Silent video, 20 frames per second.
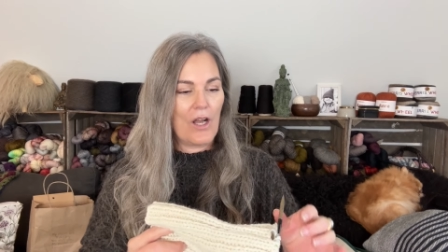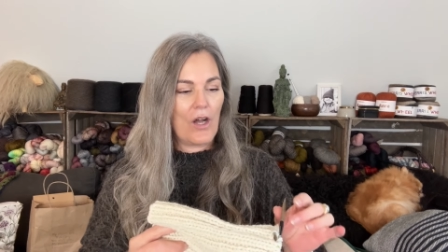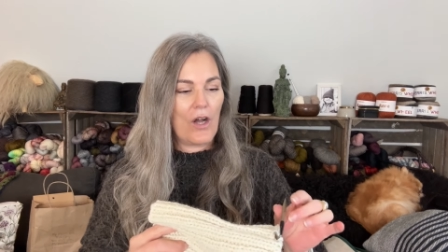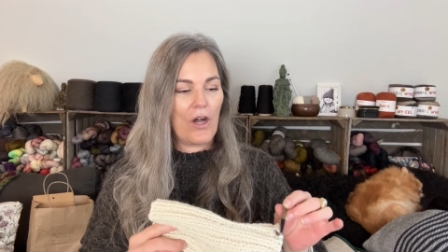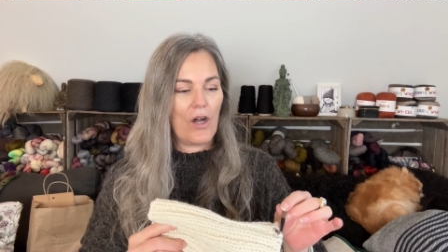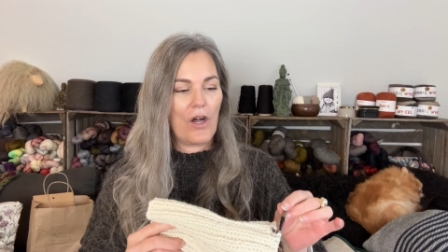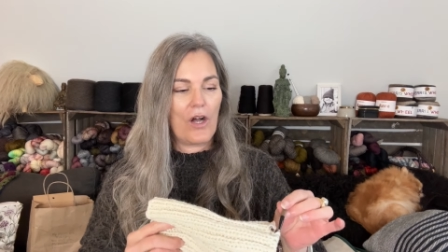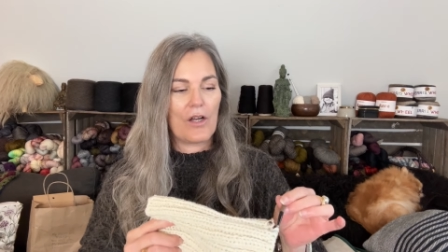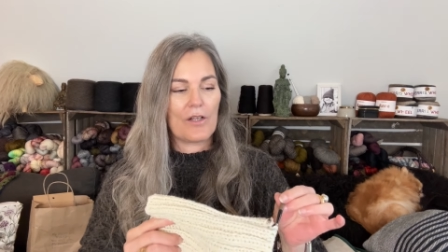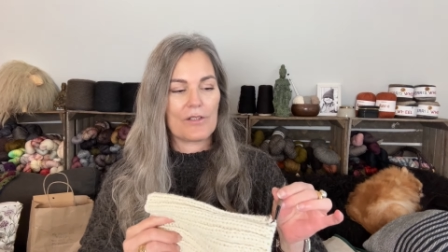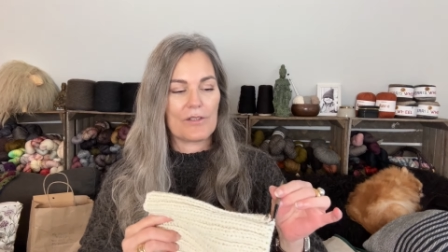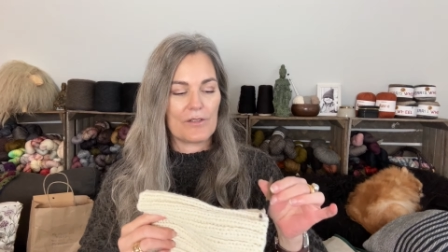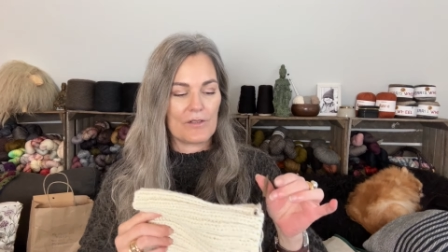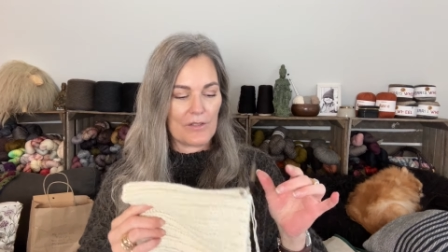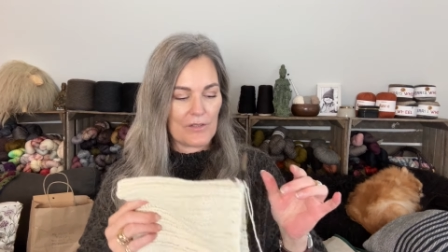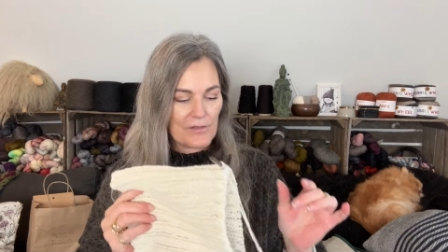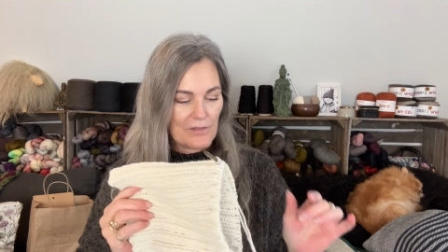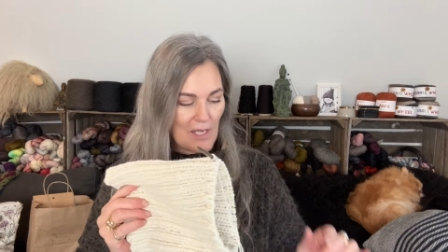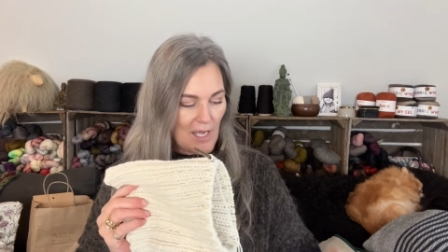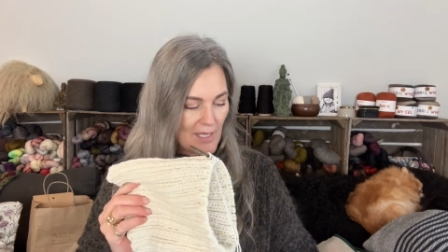on
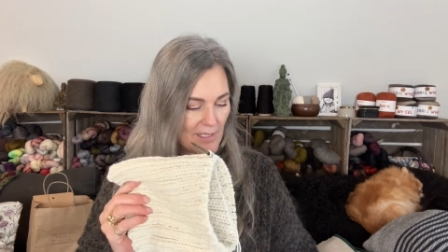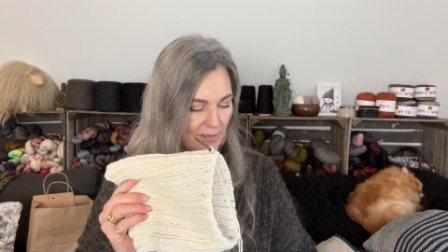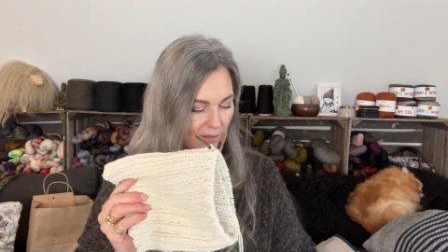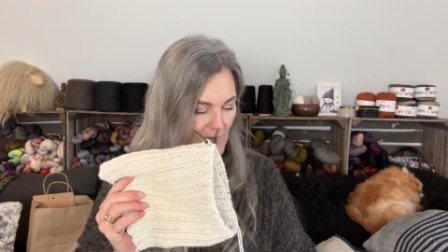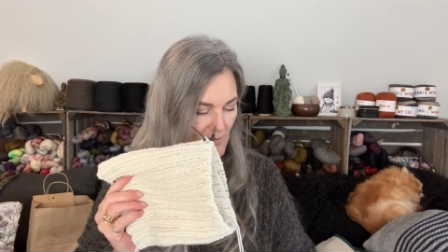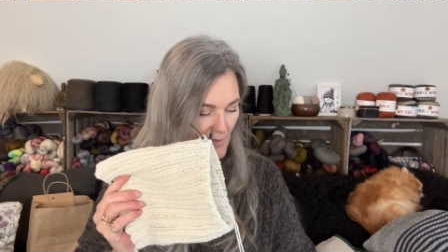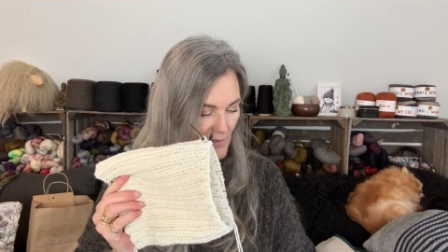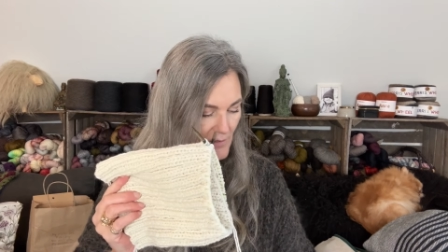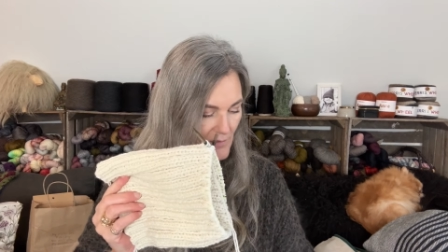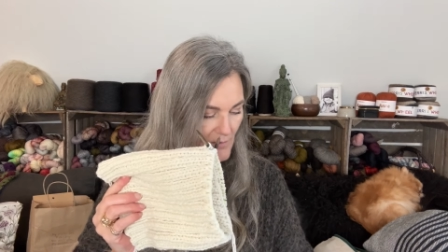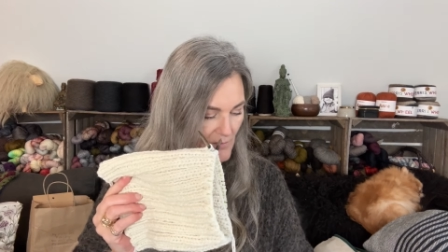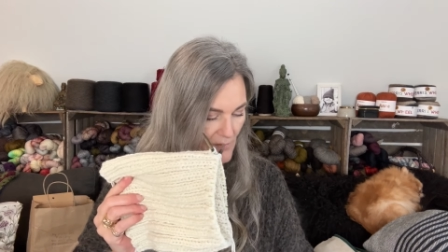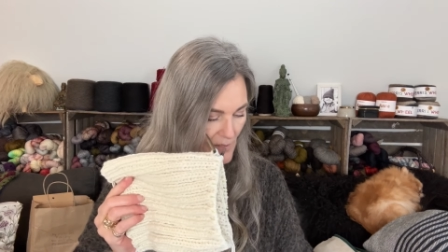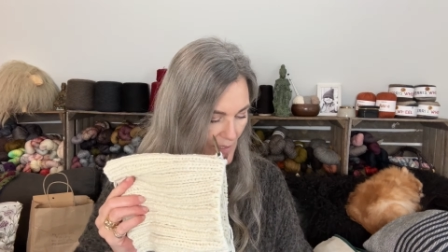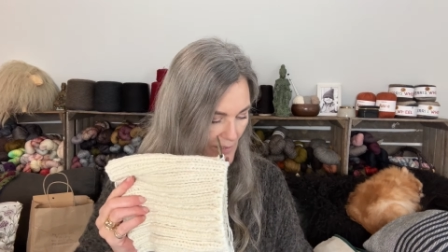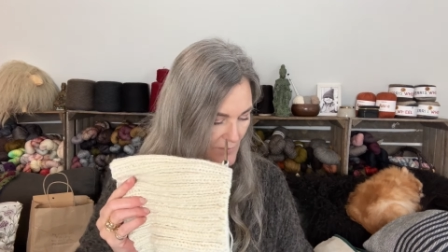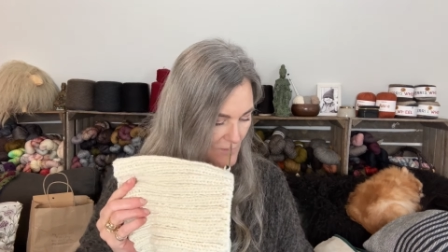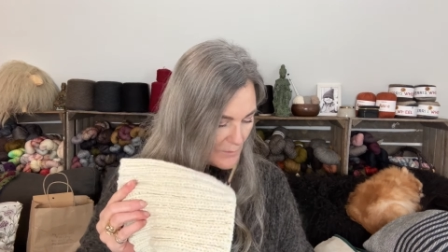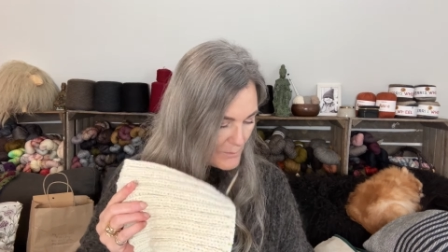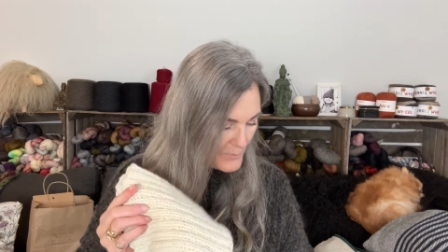size
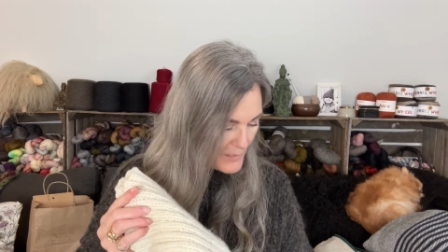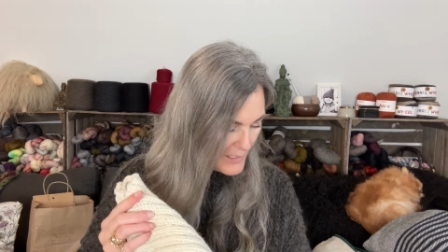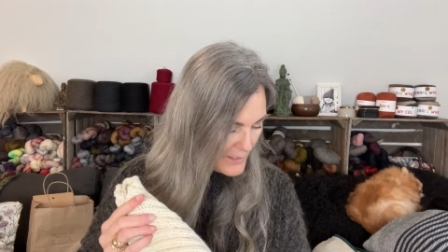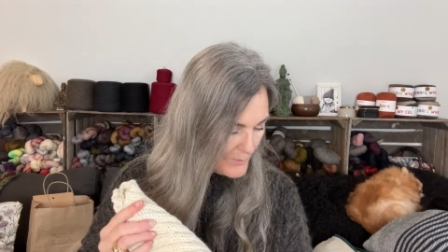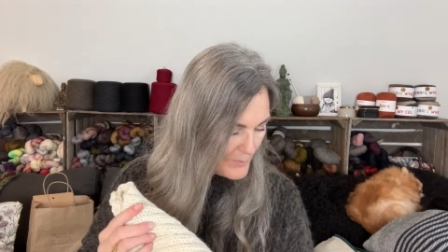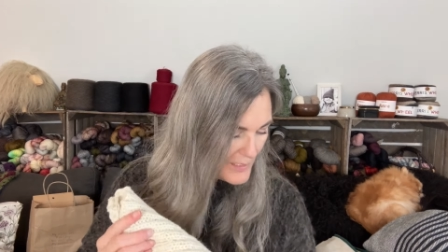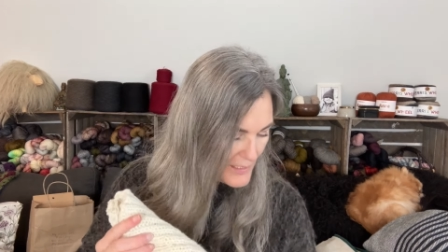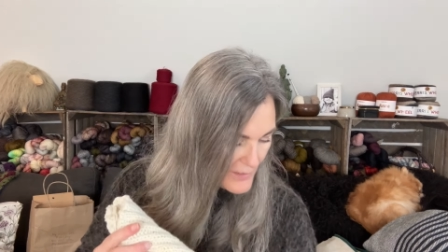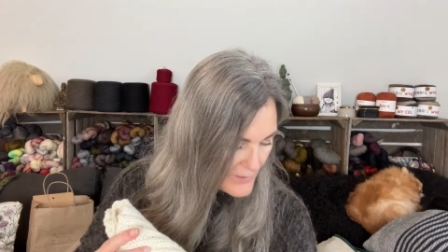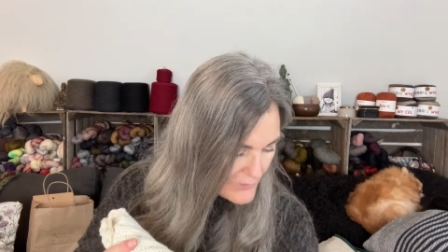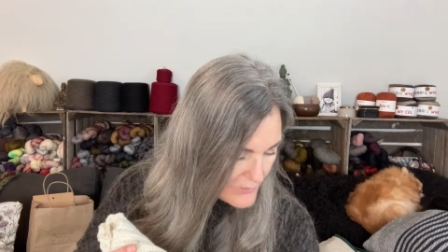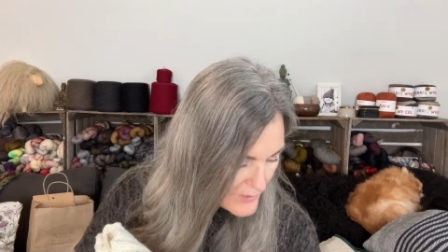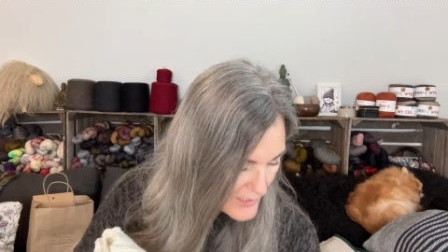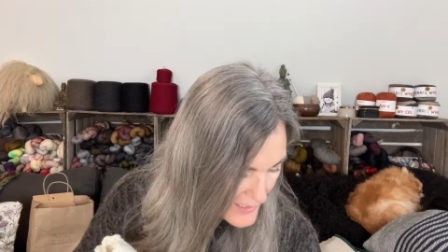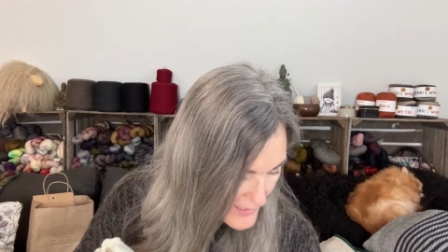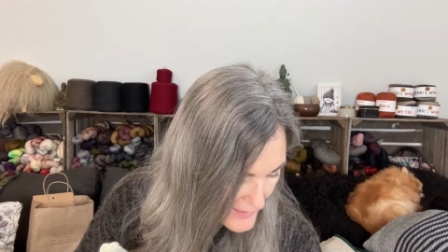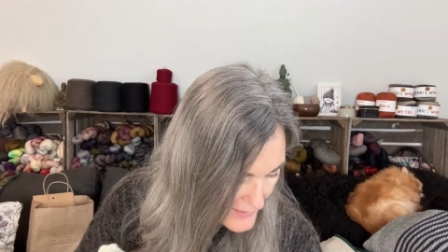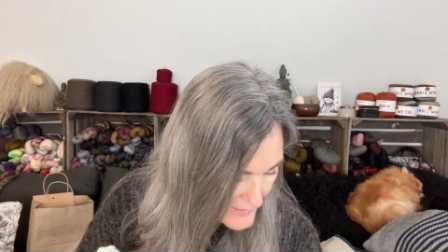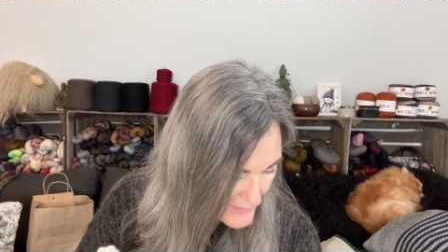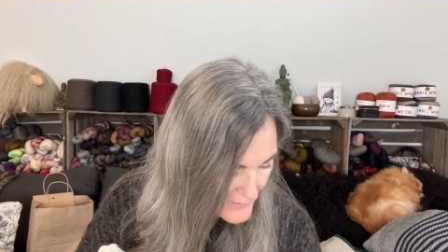6 millimeter
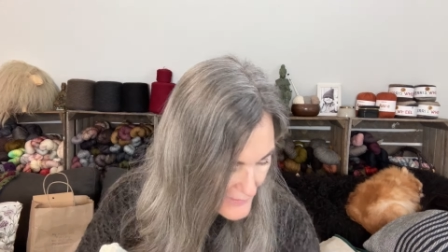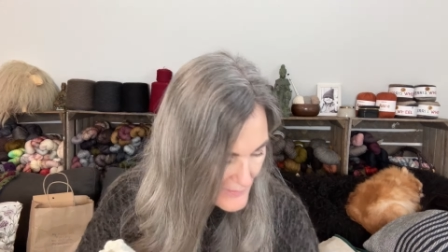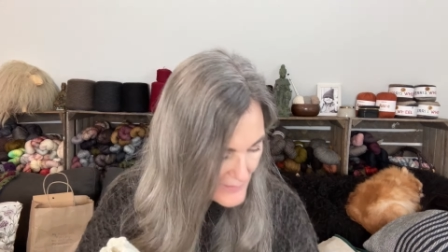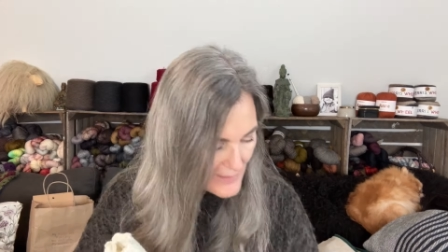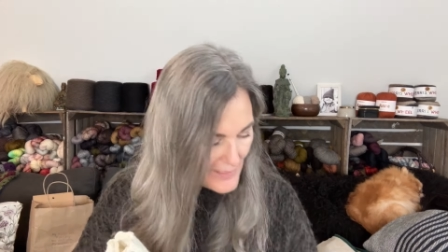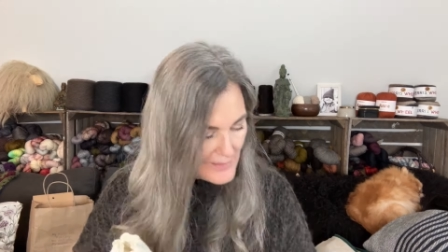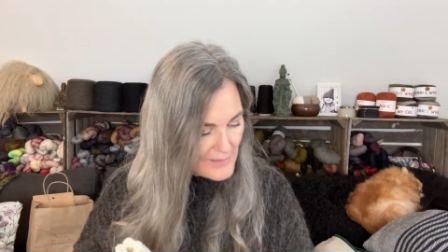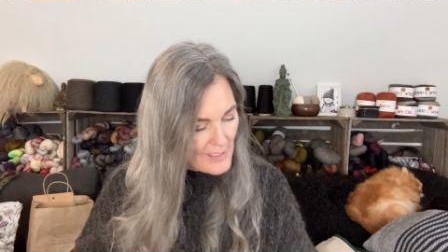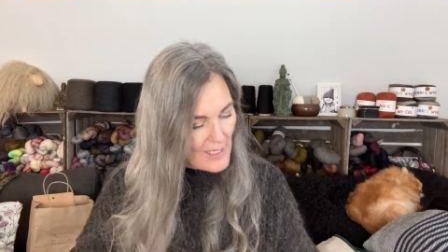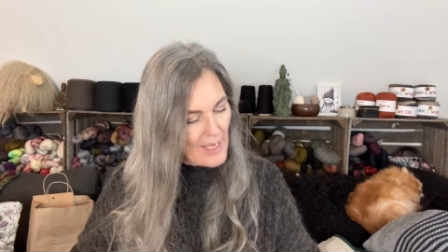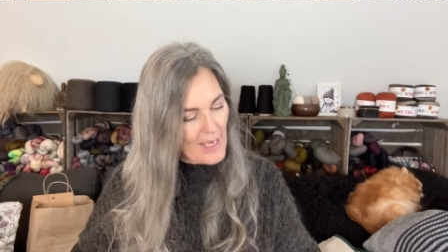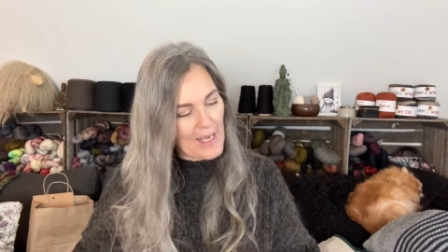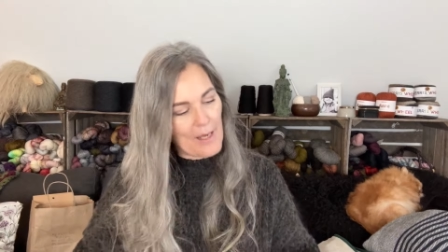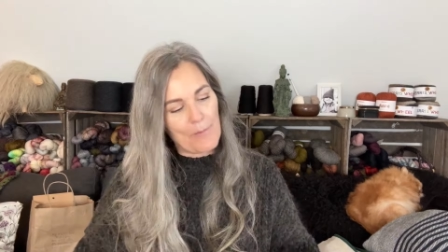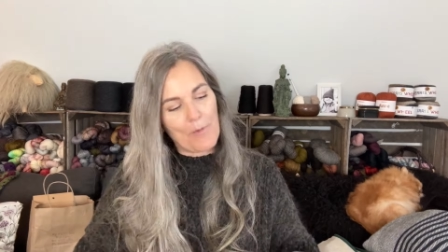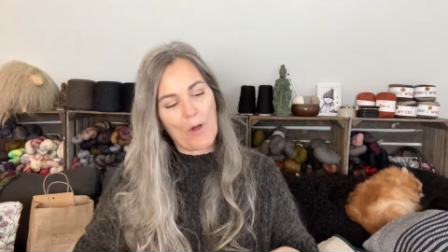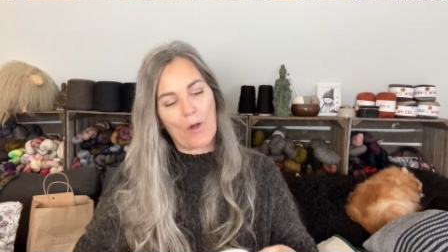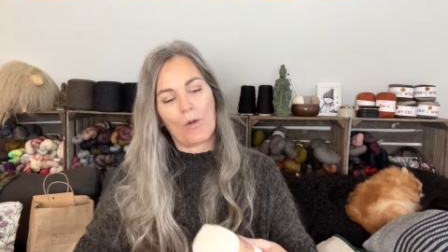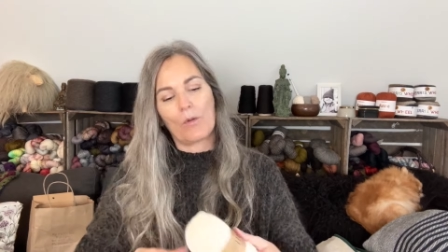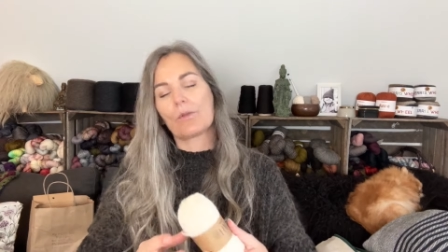needles, and I am
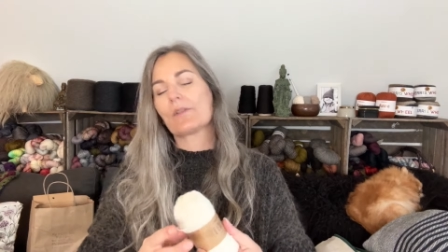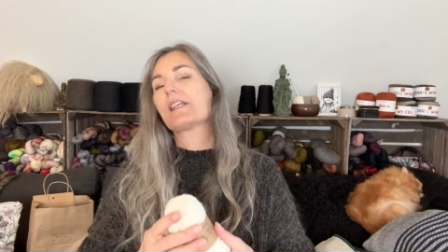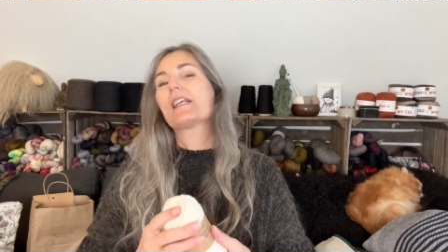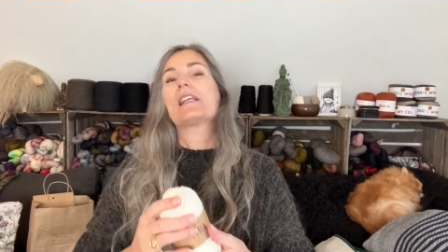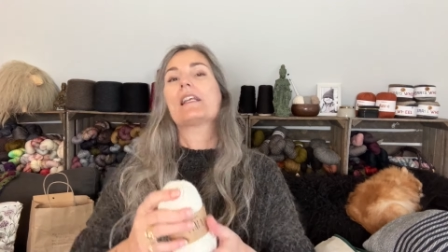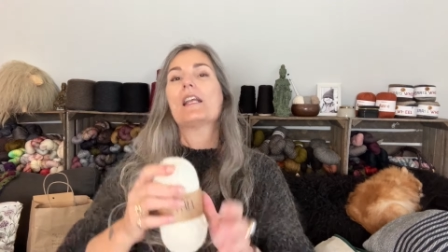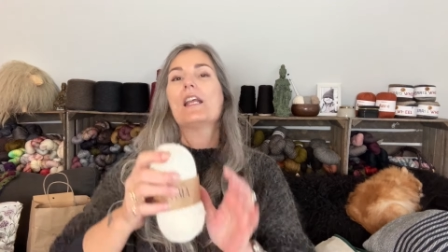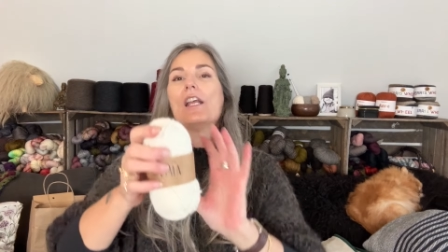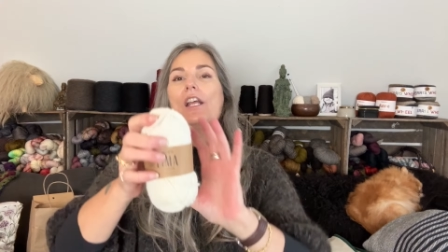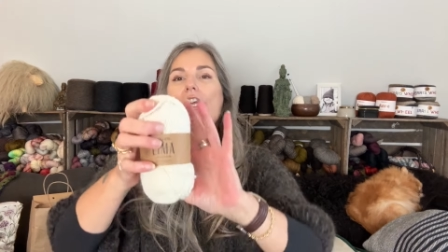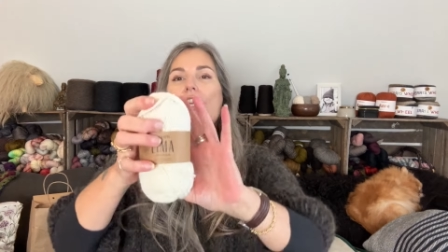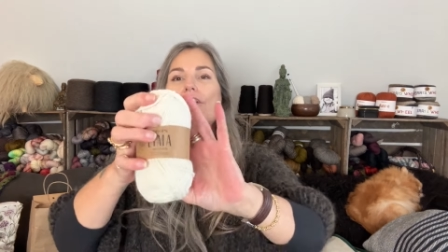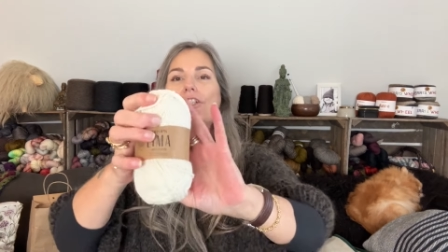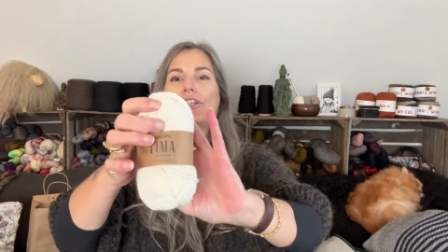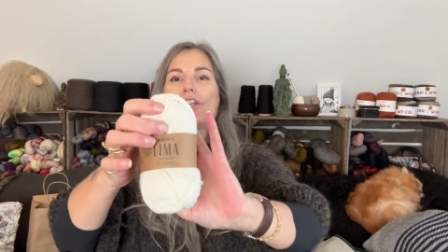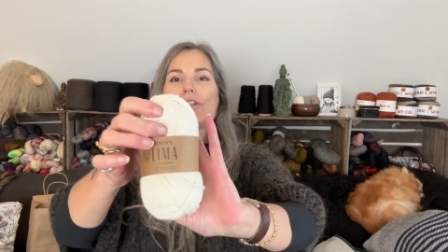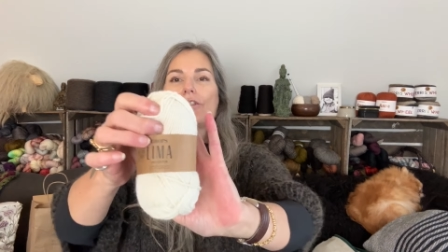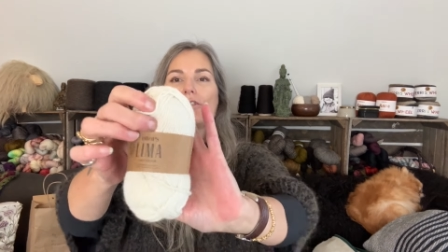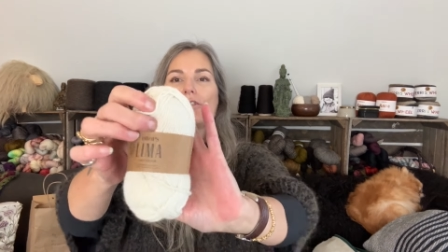holding two